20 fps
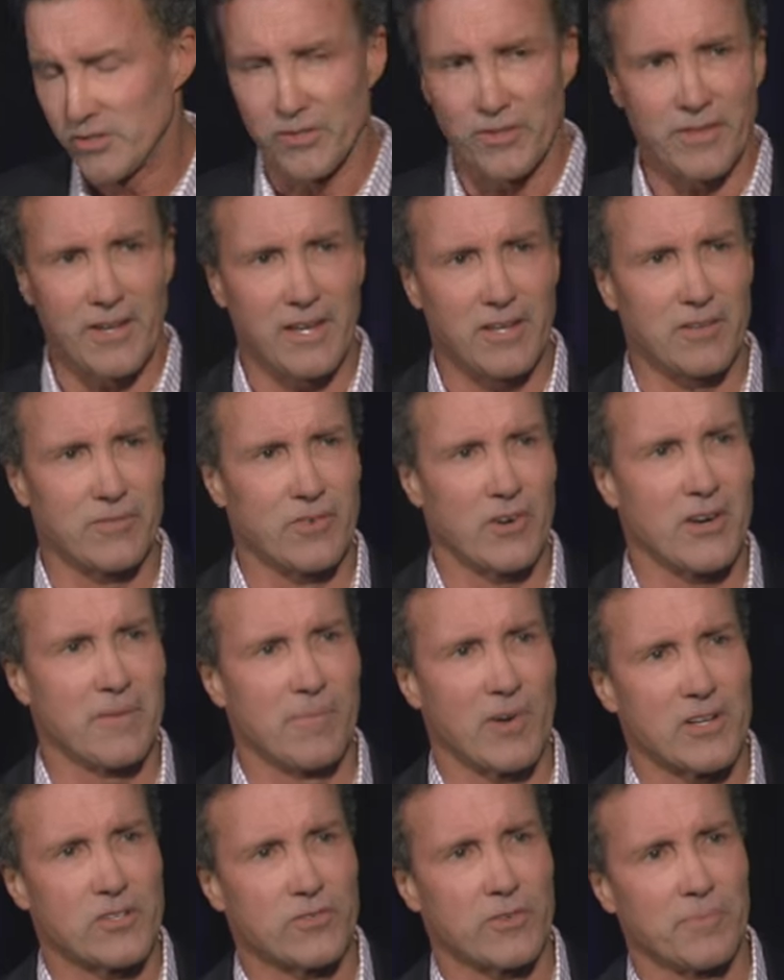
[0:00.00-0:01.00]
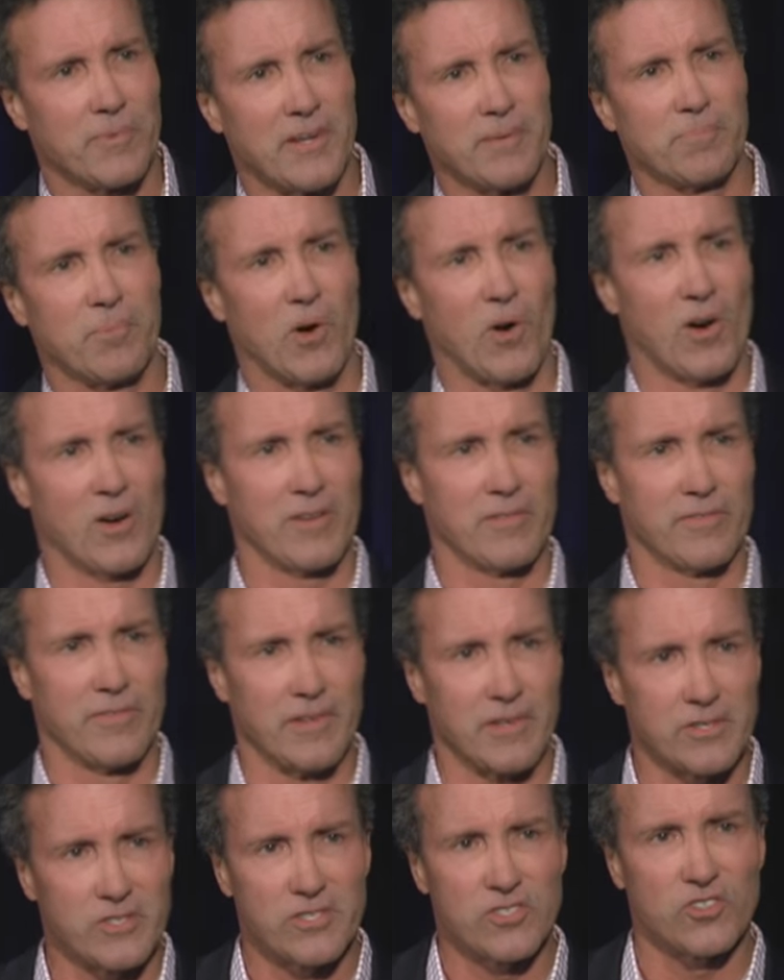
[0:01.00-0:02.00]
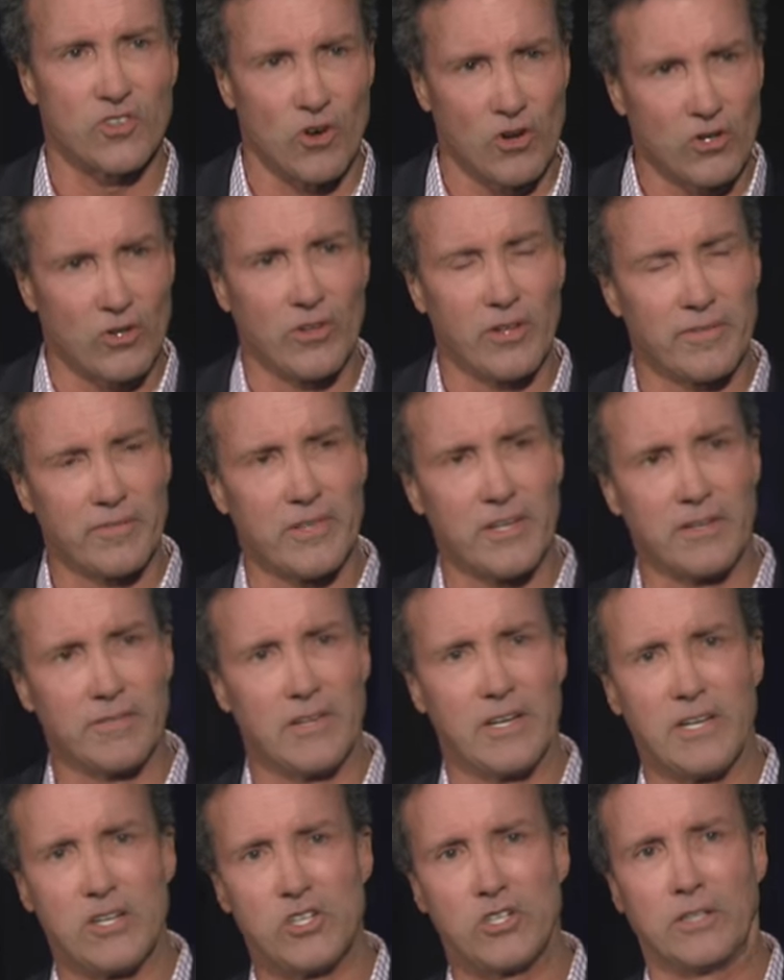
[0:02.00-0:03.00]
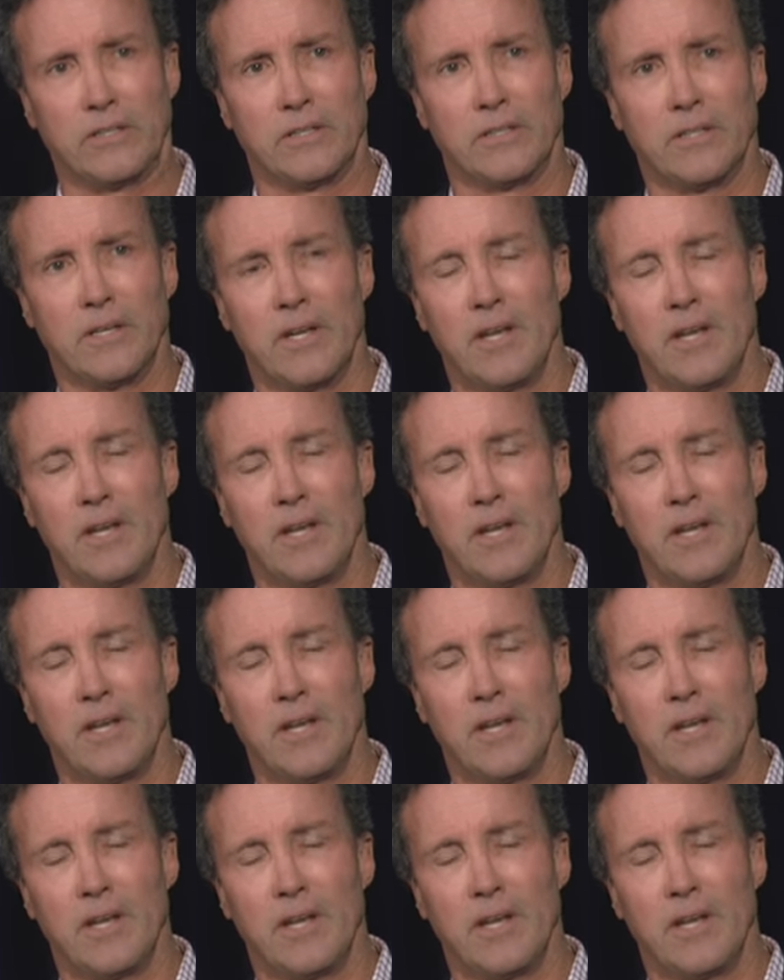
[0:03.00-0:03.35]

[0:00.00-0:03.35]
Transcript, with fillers: So thank you very much for being part of this circle of innovation.